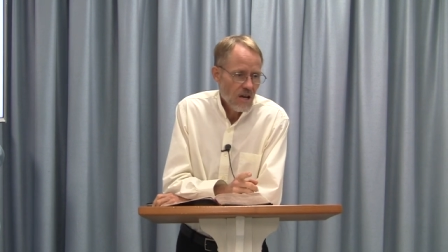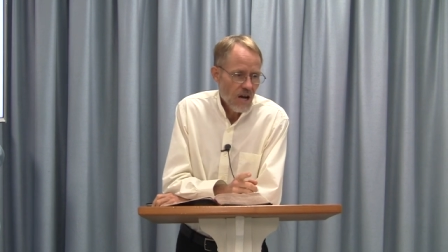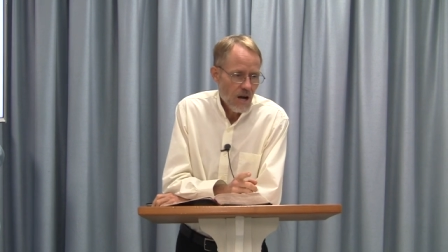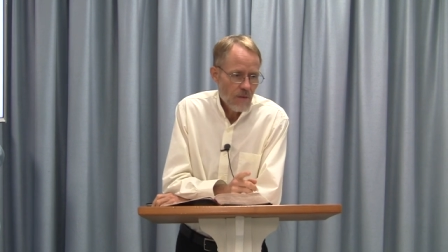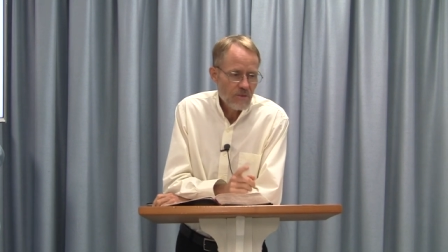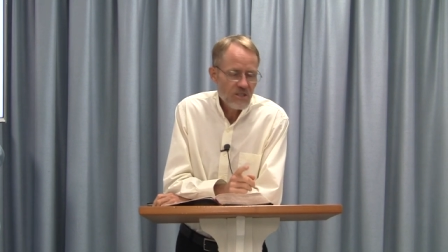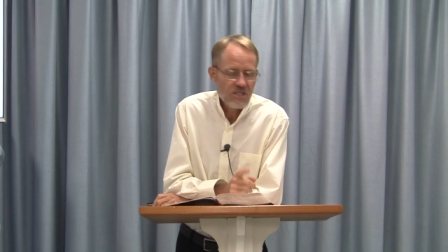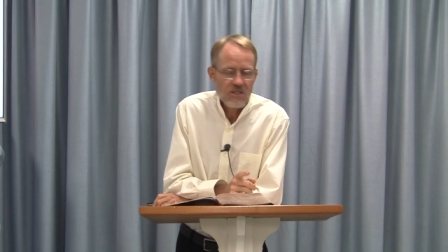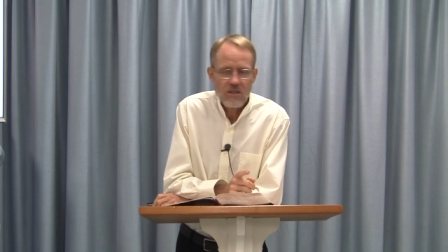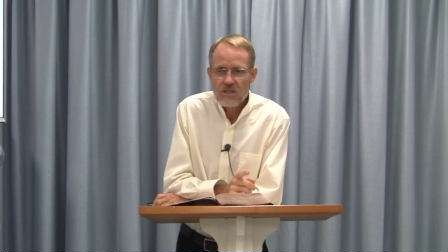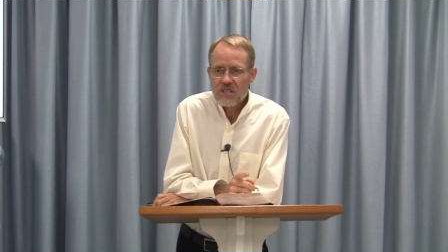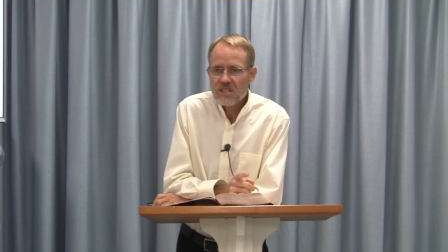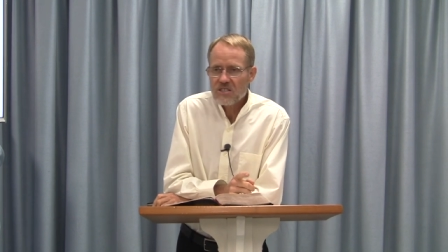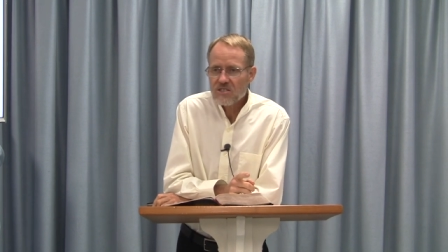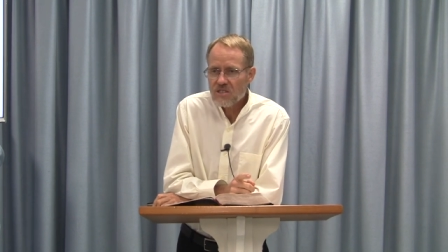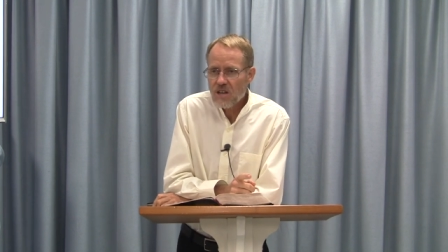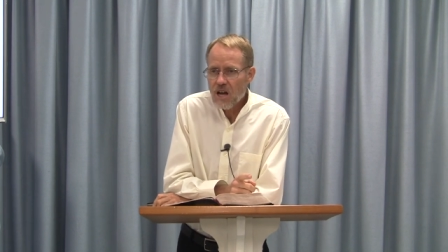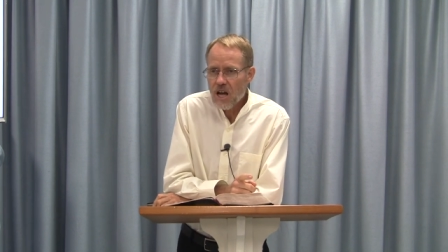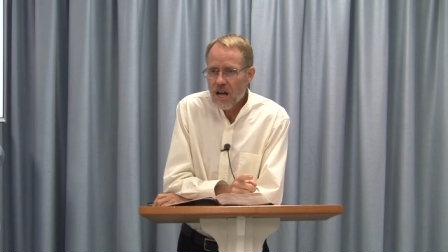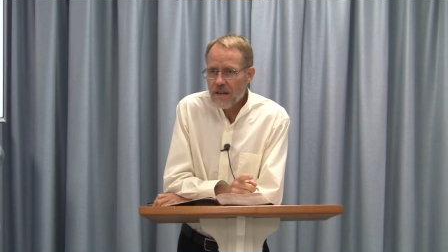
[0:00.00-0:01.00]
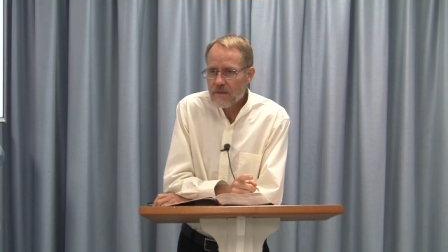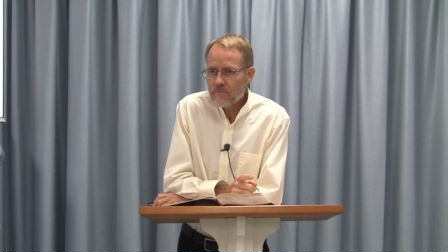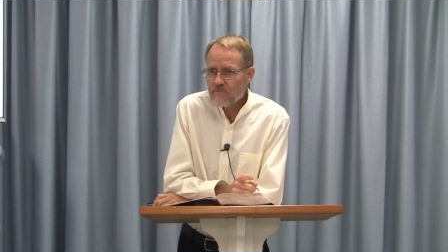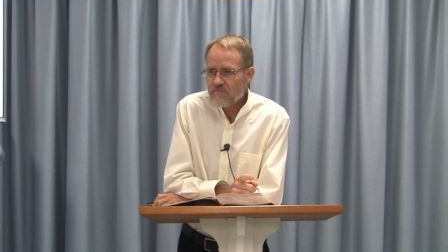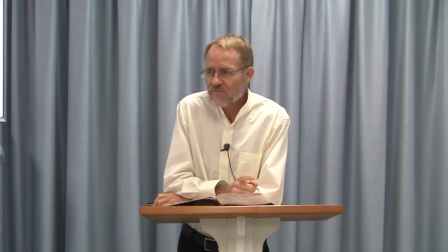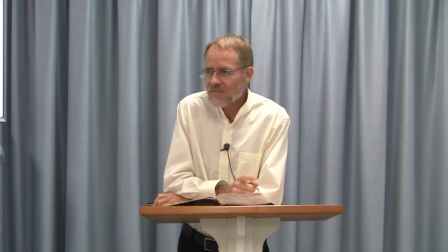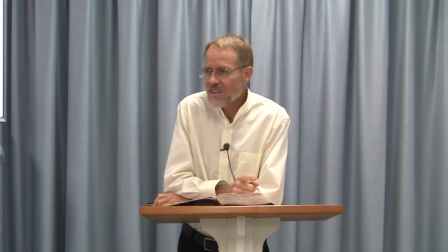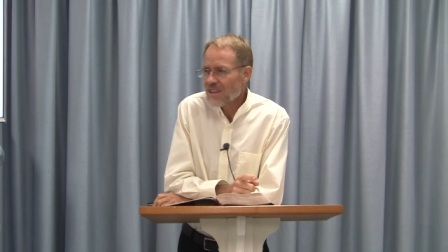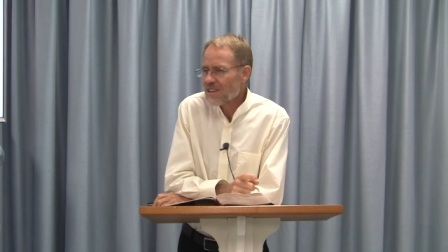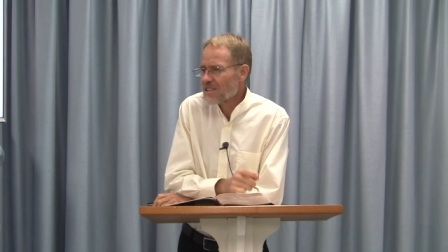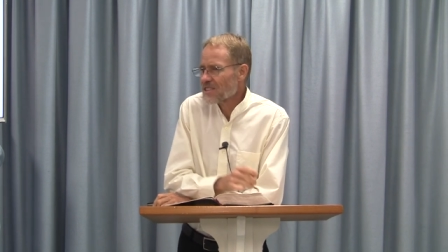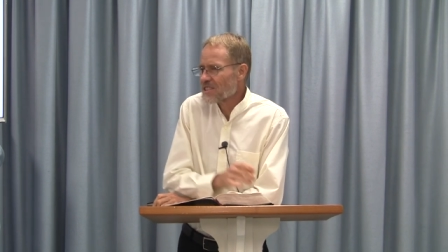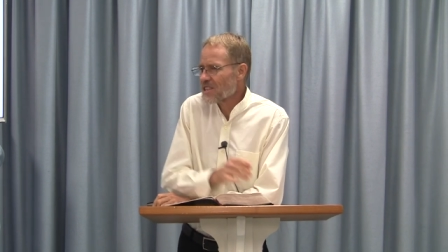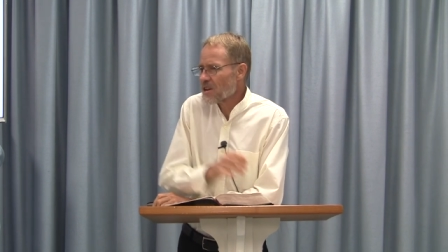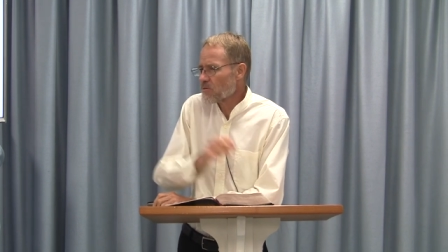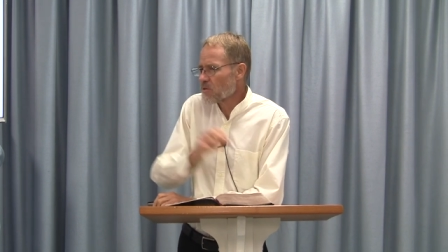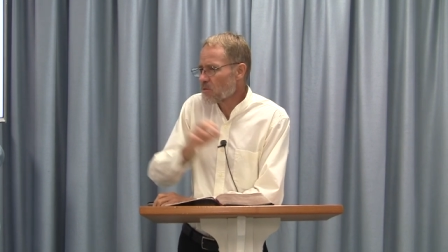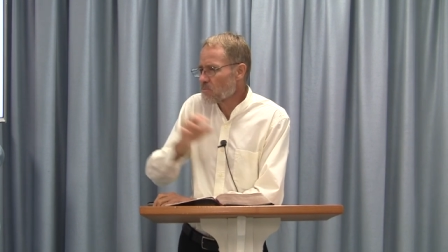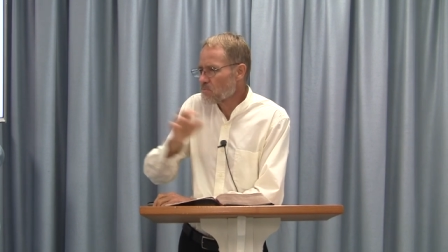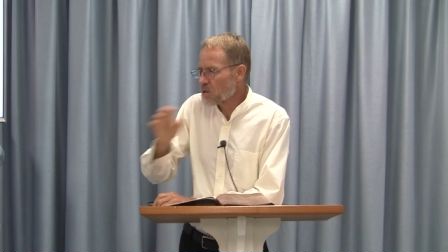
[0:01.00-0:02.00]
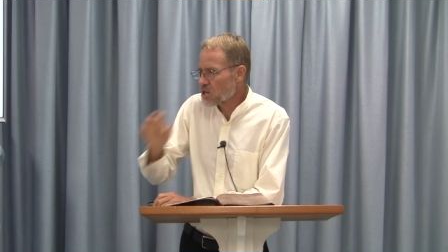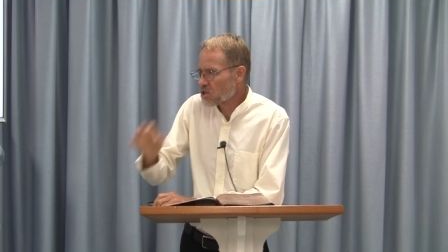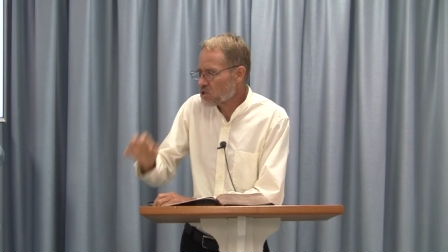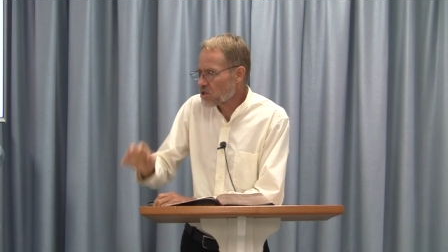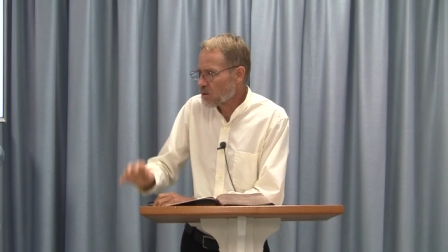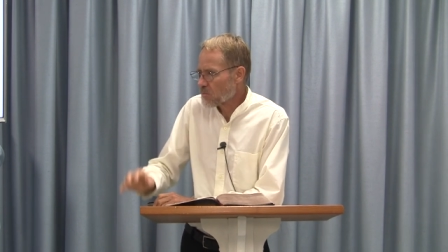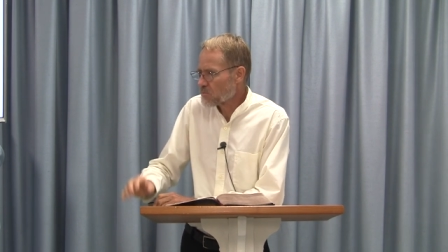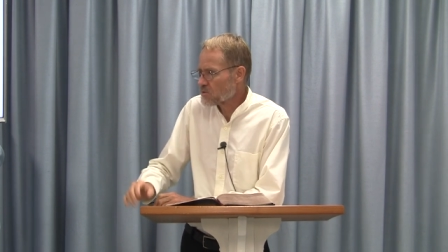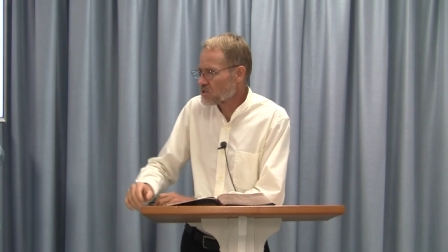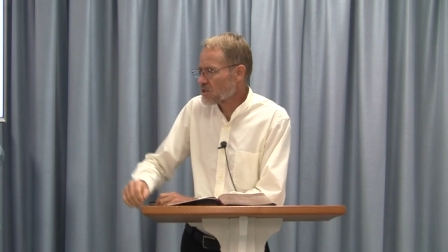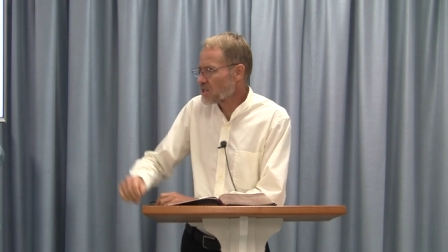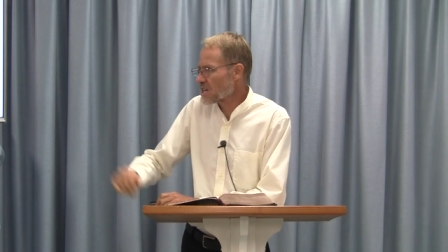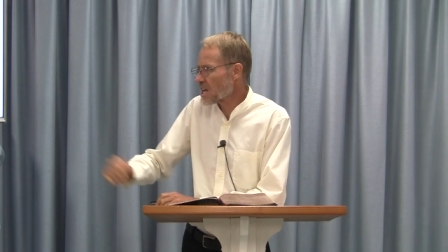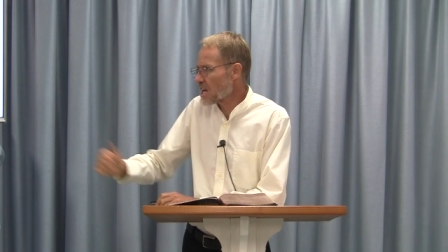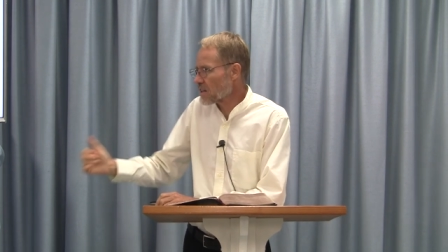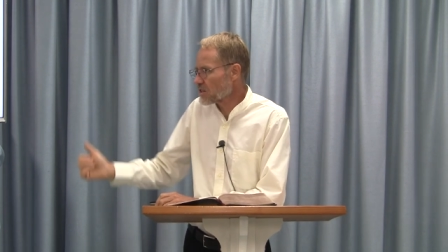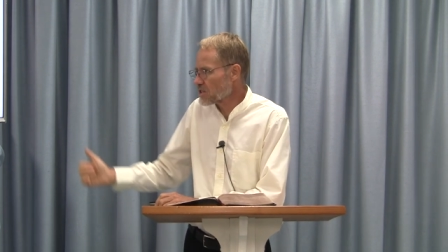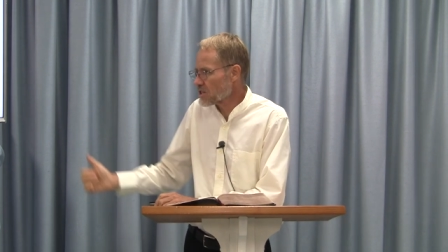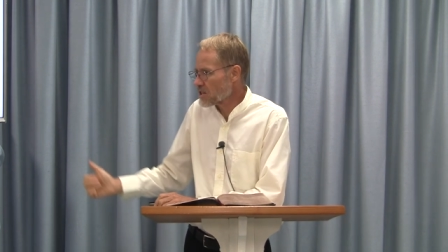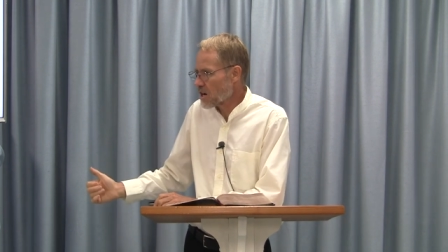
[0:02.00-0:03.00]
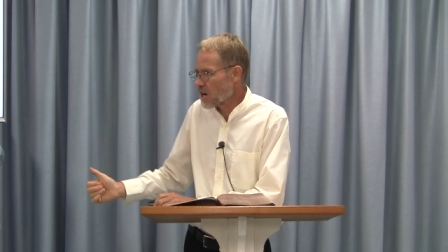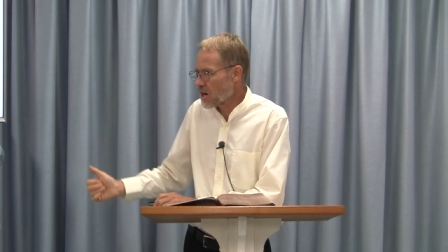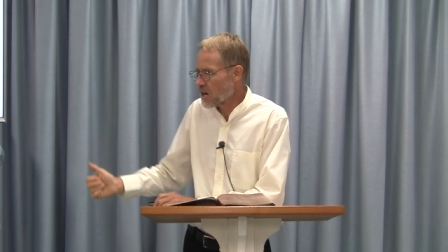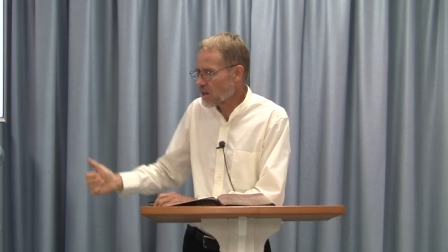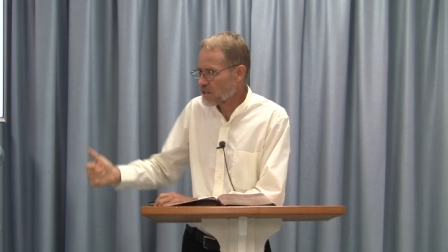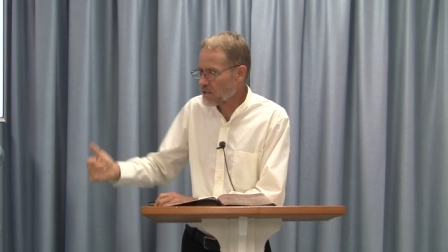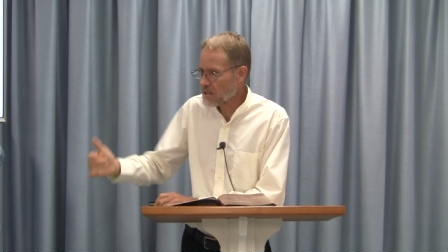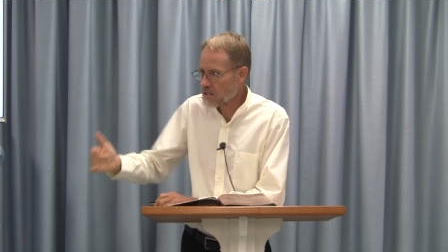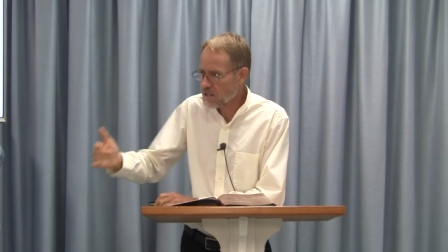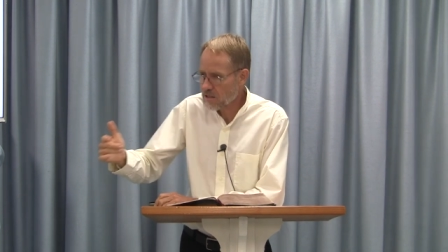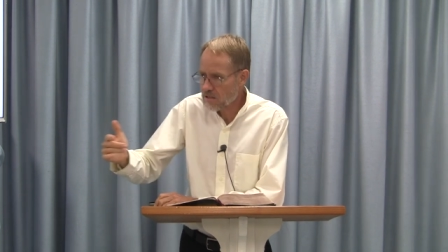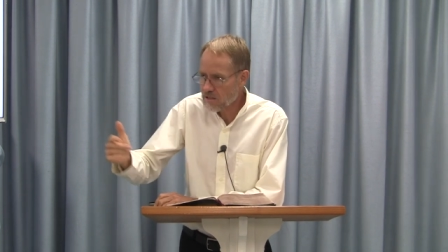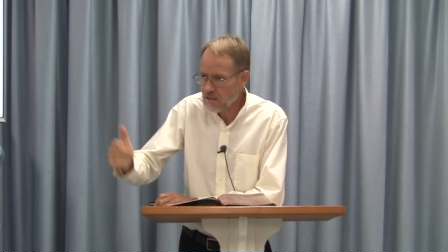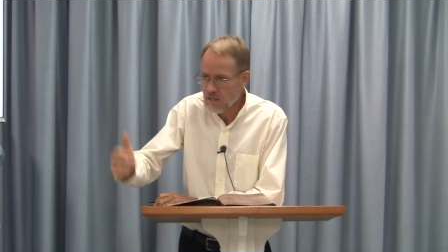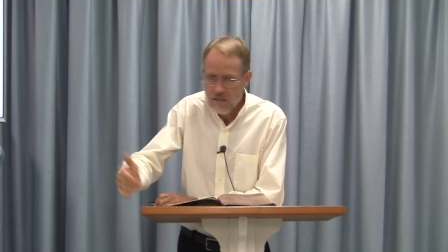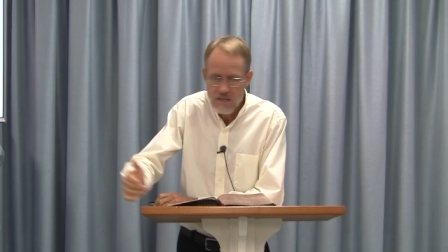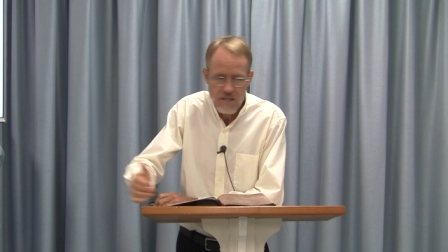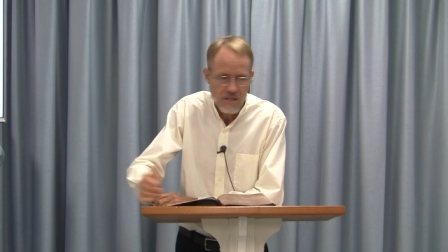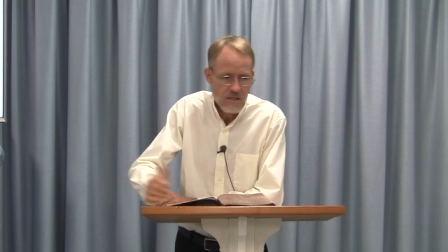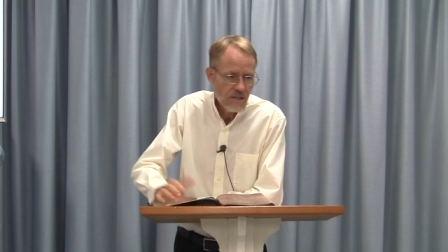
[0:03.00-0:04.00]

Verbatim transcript: Up until this time, there were bishops in Antioch and in